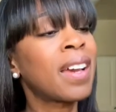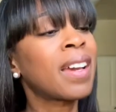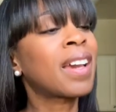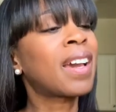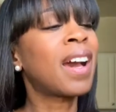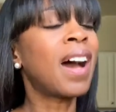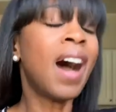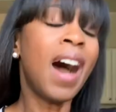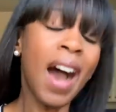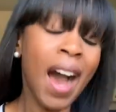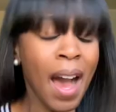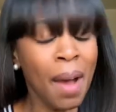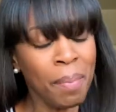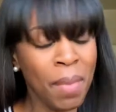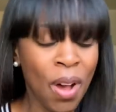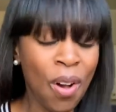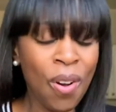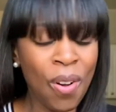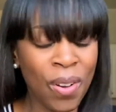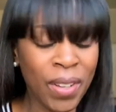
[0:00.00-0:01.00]
come
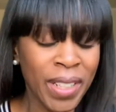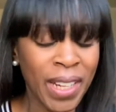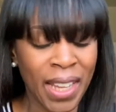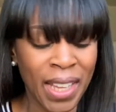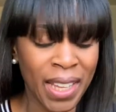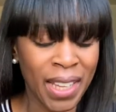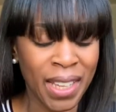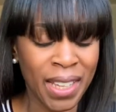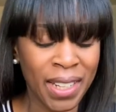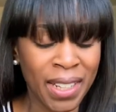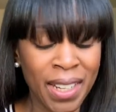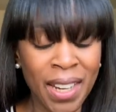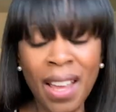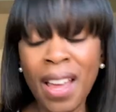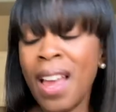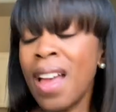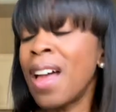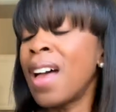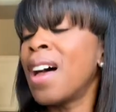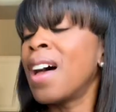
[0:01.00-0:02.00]
on
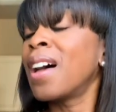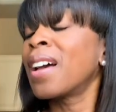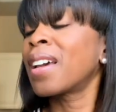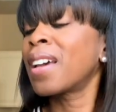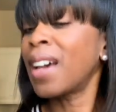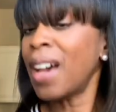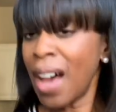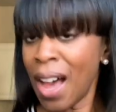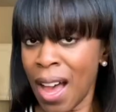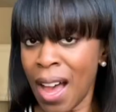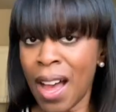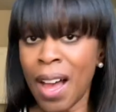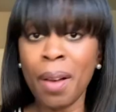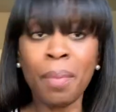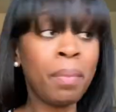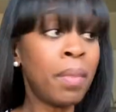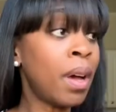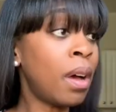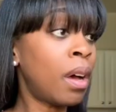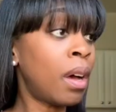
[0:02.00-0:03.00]
in,
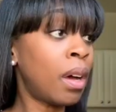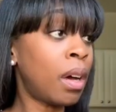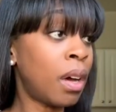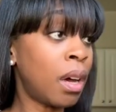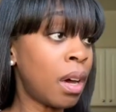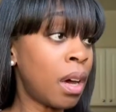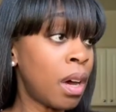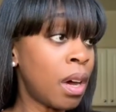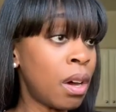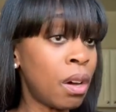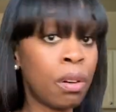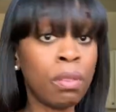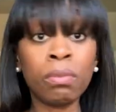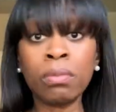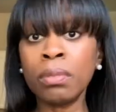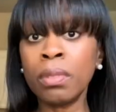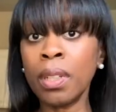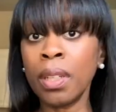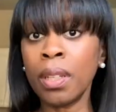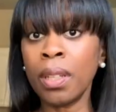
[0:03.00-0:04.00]
come
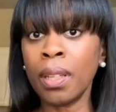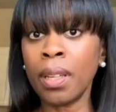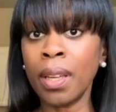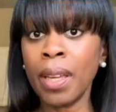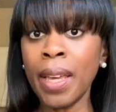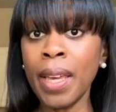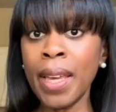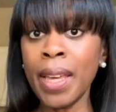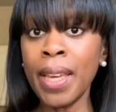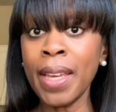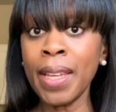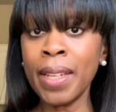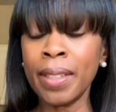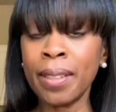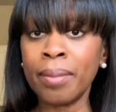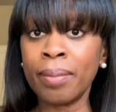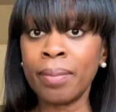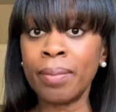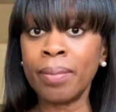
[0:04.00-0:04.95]
on in.